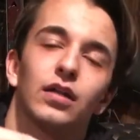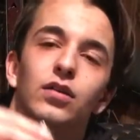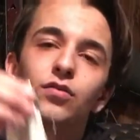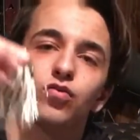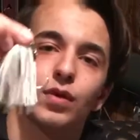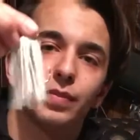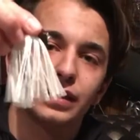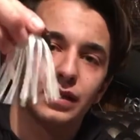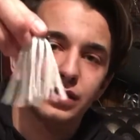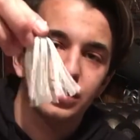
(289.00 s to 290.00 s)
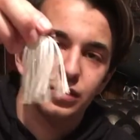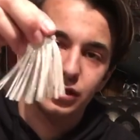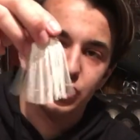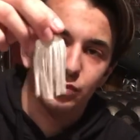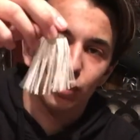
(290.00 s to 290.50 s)
I love ripping this.
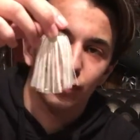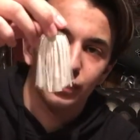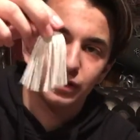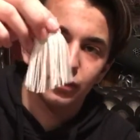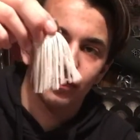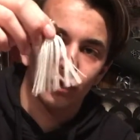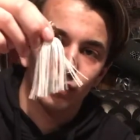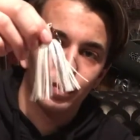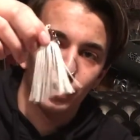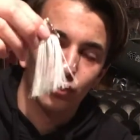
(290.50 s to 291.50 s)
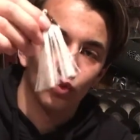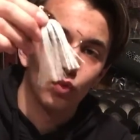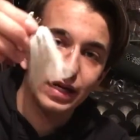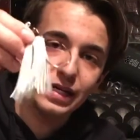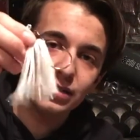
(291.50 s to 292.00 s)
This is perfect for ripping through
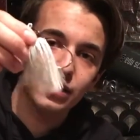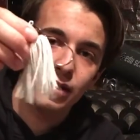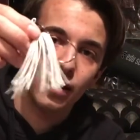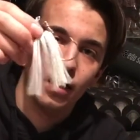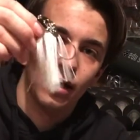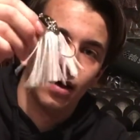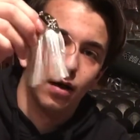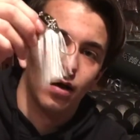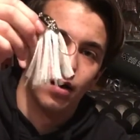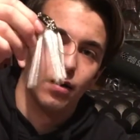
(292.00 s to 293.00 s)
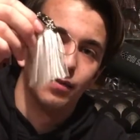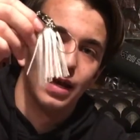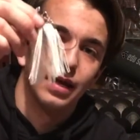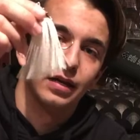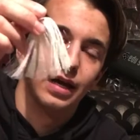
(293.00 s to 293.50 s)
weeds and
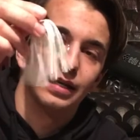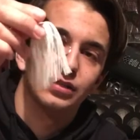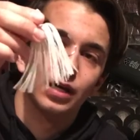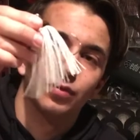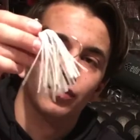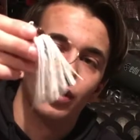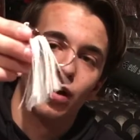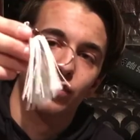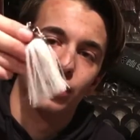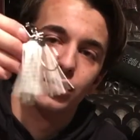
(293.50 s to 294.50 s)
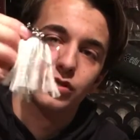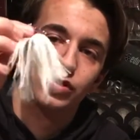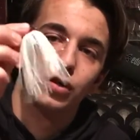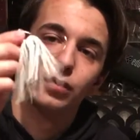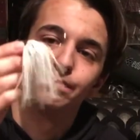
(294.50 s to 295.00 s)
any type of cover.
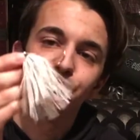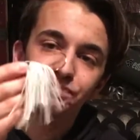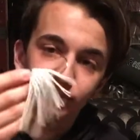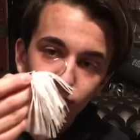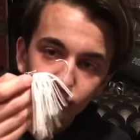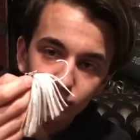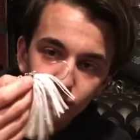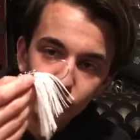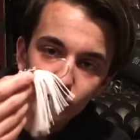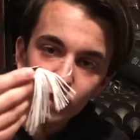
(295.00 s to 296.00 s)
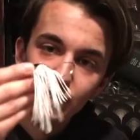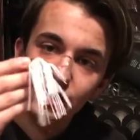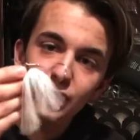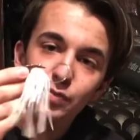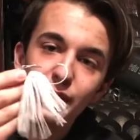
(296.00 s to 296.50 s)
So
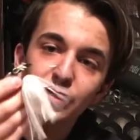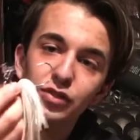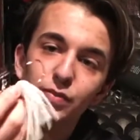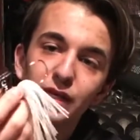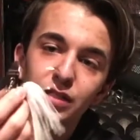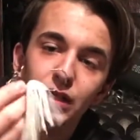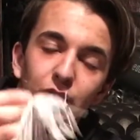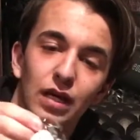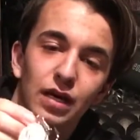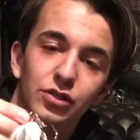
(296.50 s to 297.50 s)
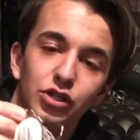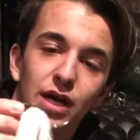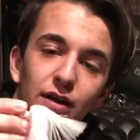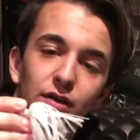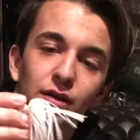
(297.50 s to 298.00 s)
this bait just makes a lot of
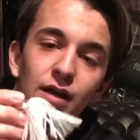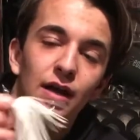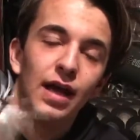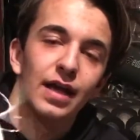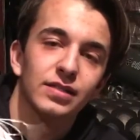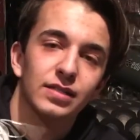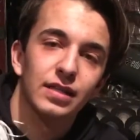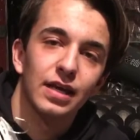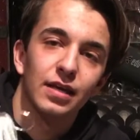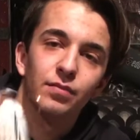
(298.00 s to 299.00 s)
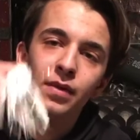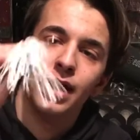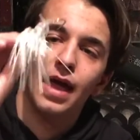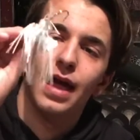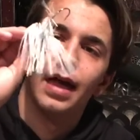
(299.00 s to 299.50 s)
chatter, hence the name,
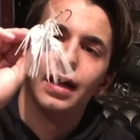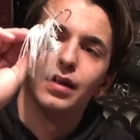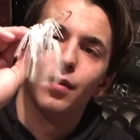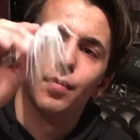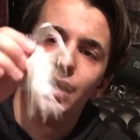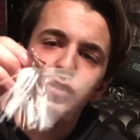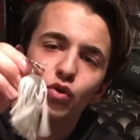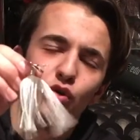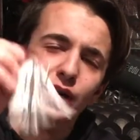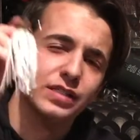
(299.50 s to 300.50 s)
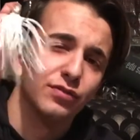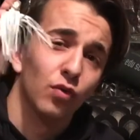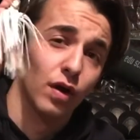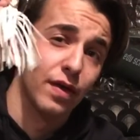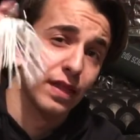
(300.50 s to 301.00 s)
and bass go crazy
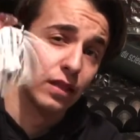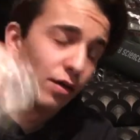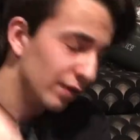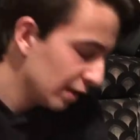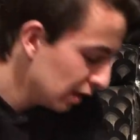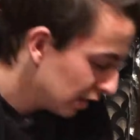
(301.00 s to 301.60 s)
for it. They love it.